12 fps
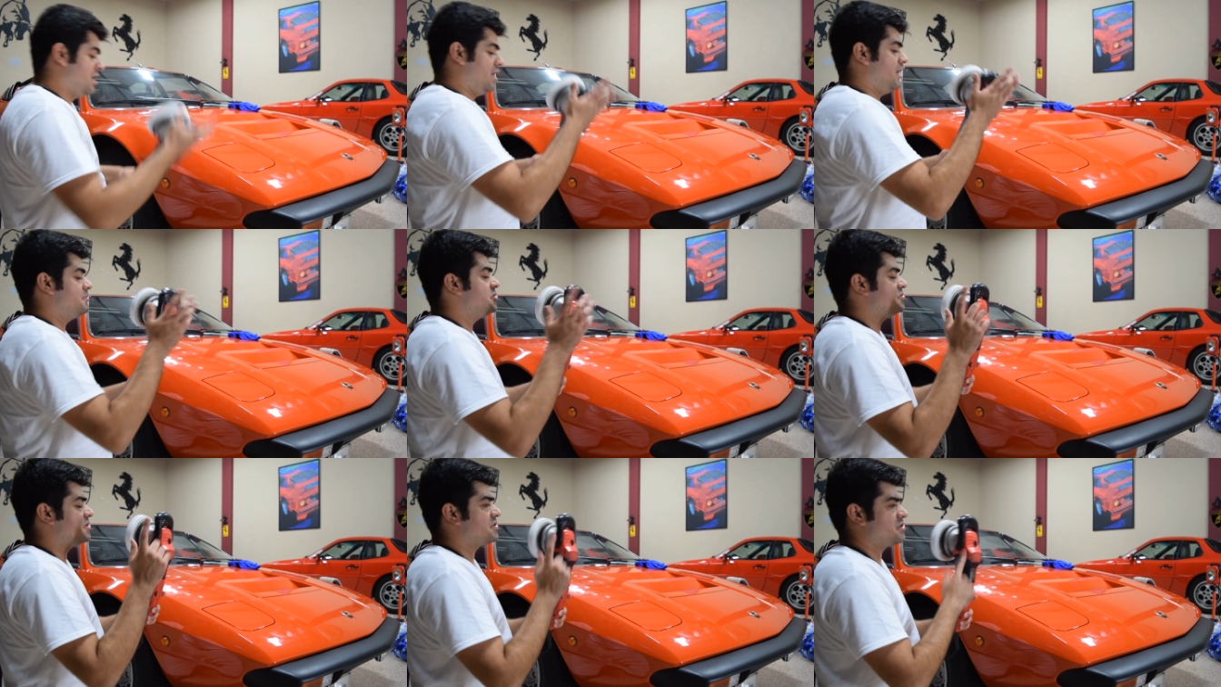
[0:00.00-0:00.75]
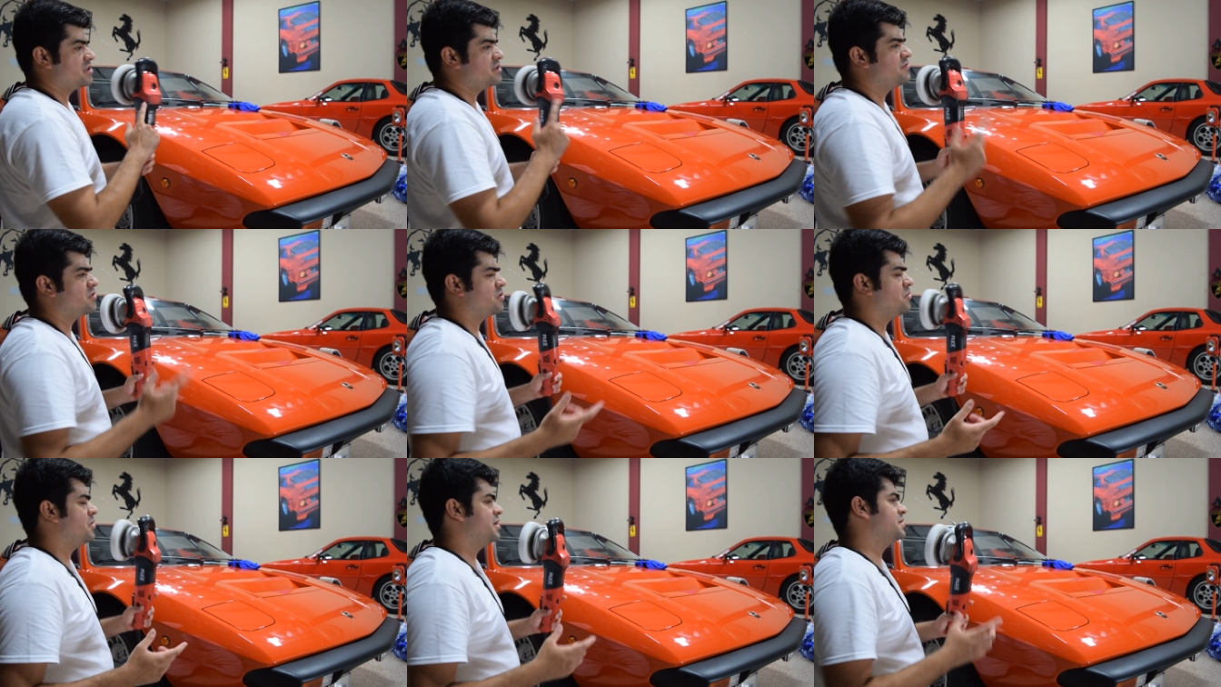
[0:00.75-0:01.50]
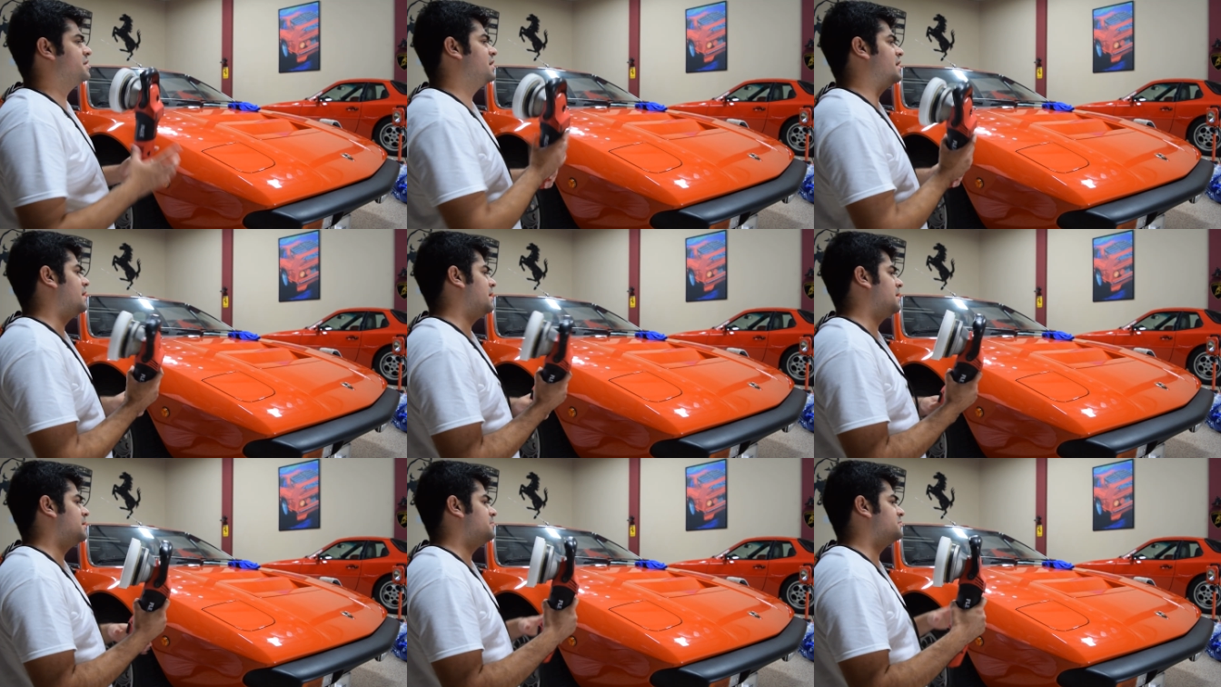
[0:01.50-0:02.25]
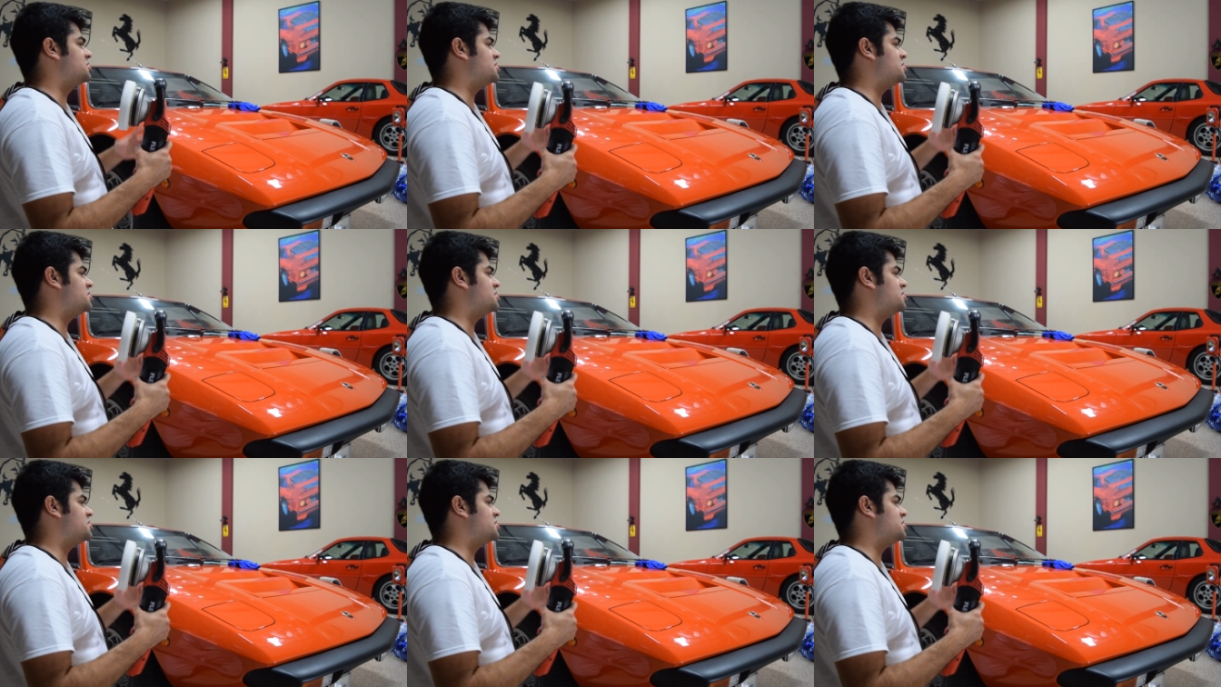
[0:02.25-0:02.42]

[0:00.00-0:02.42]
I'm using a 3401, um,